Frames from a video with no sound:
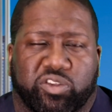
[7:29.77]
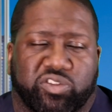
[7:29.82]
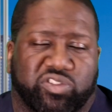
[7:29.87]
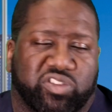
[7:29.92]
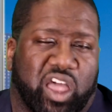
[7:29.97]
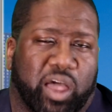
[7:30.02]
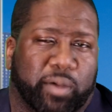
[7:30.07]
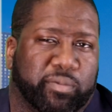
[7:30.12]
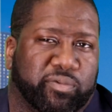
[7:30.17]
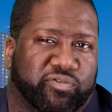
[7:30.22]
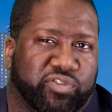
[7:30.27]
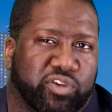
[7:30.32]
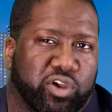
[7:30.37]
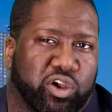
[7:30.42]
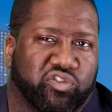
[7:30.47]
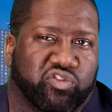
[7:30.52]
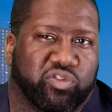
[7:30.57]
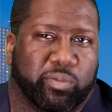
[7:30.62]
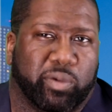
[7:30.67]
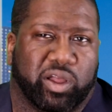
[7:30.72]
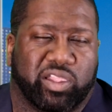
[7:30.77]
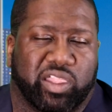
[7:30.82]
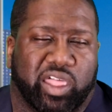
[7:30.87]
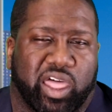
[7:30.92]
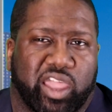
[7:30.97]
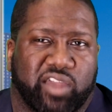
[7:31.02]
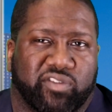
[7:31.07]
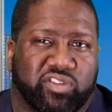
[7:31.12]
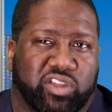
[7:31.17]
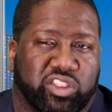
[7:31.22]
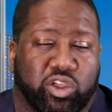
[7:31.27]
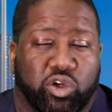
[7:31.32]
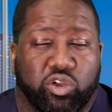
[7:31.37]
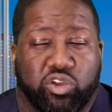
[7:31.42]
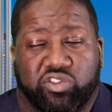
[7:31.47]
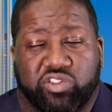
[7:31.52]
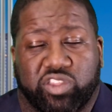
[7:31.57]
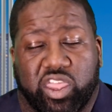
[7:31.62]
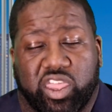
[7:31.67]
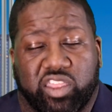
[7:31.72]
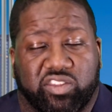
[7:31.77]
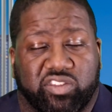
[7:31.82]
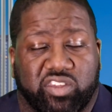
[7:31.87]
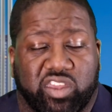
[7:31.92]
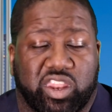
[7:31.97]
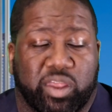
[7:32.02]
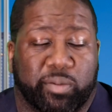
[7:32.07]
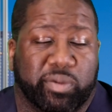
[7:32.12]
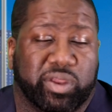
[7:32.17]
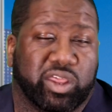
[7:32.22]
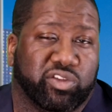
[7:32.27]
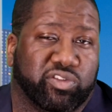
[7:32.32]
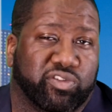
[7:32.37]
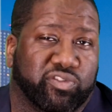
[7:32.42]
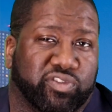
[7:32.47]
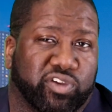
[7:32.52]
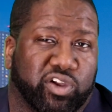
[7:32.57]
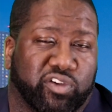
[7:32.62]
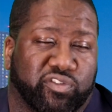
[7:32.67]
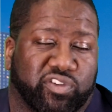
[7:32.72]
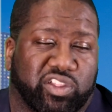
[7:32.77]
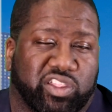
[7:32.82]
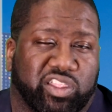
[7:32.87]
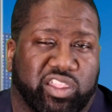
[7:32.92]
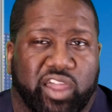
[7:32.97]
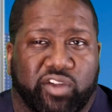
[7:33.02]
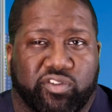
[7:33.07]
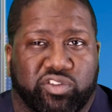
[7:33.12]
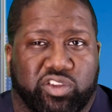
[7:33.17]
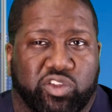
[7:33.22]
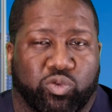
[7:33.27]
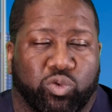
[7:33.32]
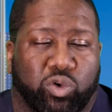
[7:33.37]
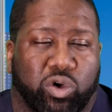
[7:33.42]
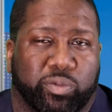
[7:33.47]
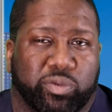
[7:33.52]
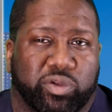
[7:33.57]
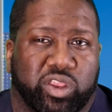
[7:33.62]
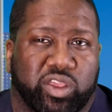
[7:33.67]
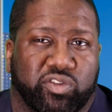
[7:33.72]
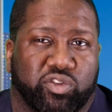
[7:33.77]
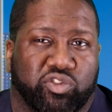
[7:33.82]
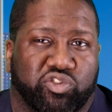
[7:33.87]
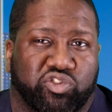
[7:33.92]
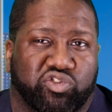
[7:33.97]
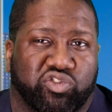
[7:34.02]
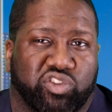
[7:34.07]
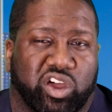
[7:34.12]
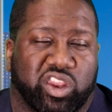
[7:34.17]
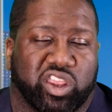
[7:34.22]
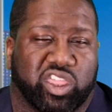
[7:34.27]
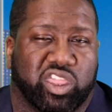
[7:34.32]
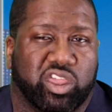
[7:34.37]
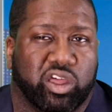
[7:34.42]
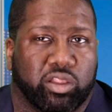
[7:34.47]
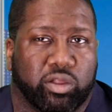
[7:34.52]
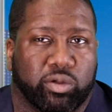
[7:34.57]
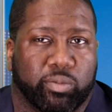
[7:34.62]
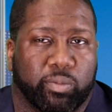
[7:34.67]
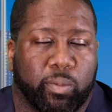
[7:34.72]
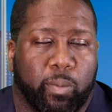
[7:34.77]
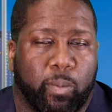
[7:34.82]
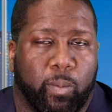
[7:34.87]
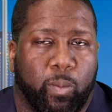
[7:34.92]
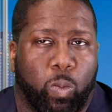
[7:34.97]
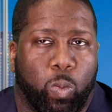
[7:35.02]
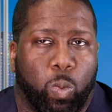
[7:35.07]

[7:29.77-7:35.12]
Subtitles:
to say I'm in fear for my life? And I noticed they didn't say nobody was in fear for the life of this woman, even though she's trying to kill them.